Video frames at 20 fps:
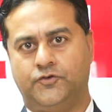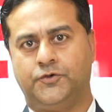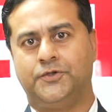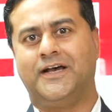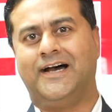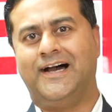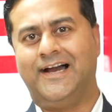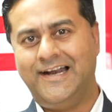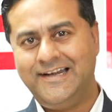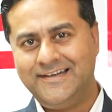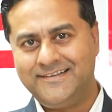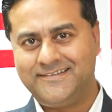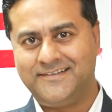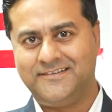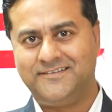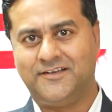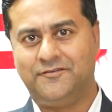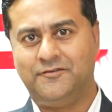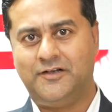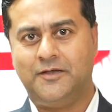So the IELTS
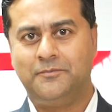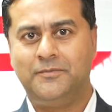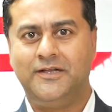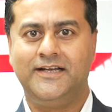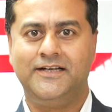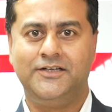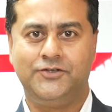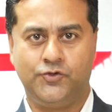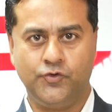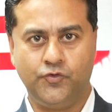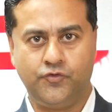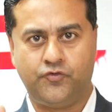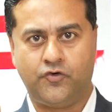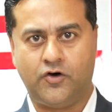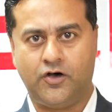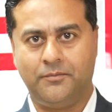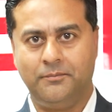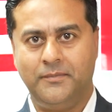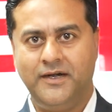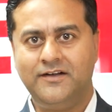is available in two
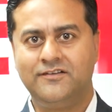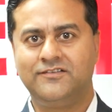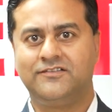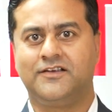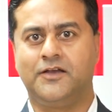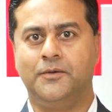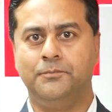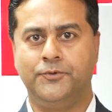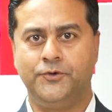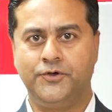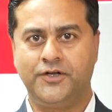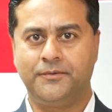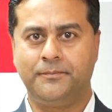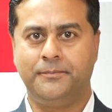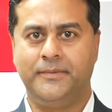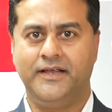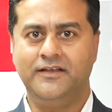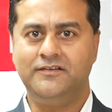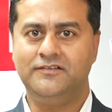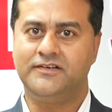formats,
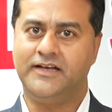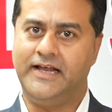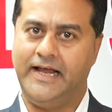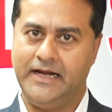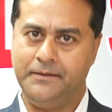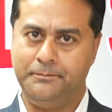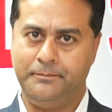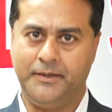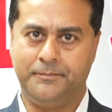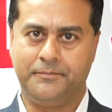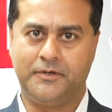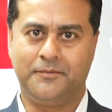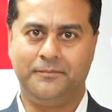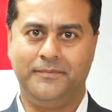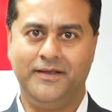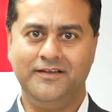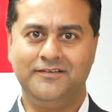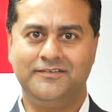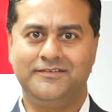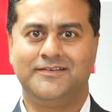computer-based and
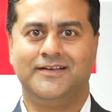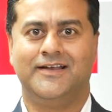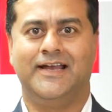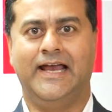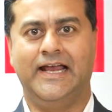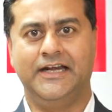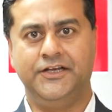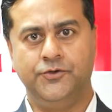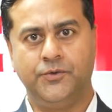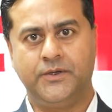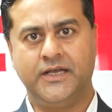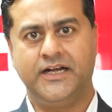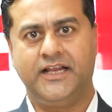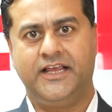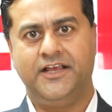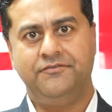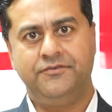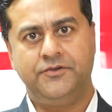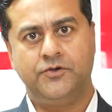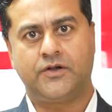paper-based, and you can
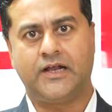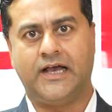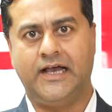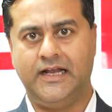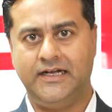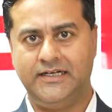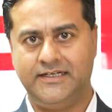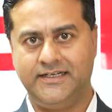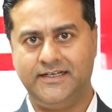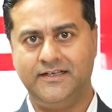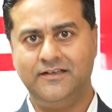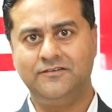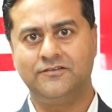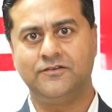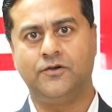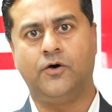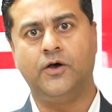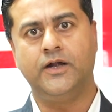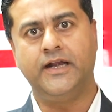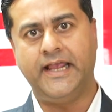give your IELTS
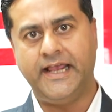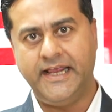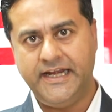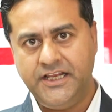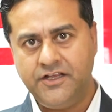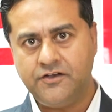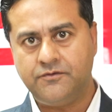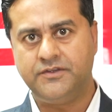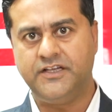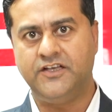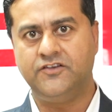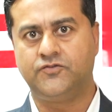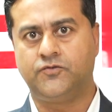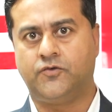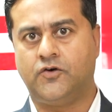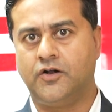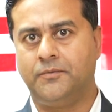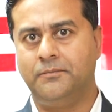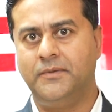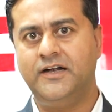on any of these
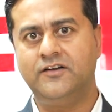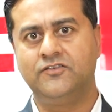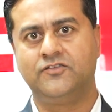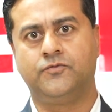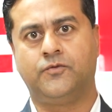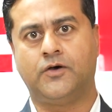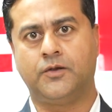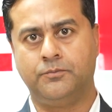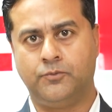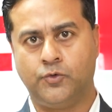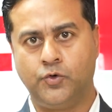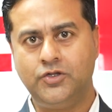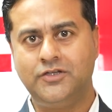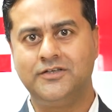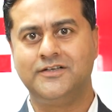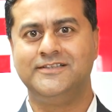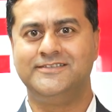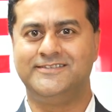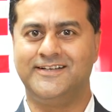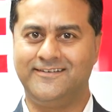formats for both
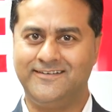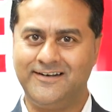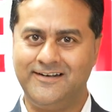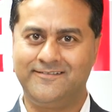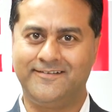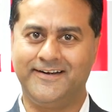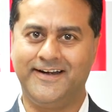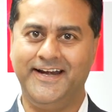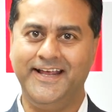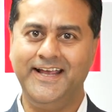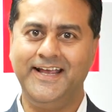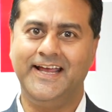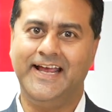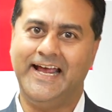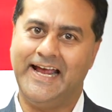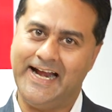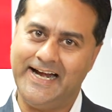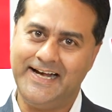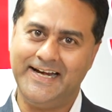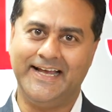general training
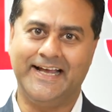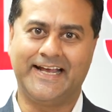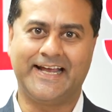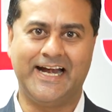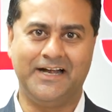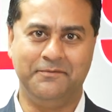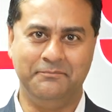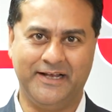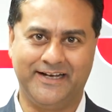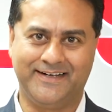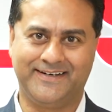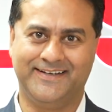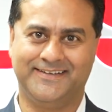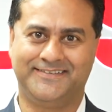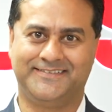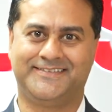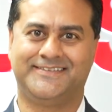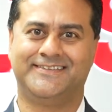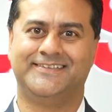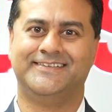and academic
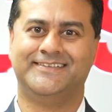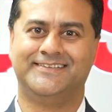tests.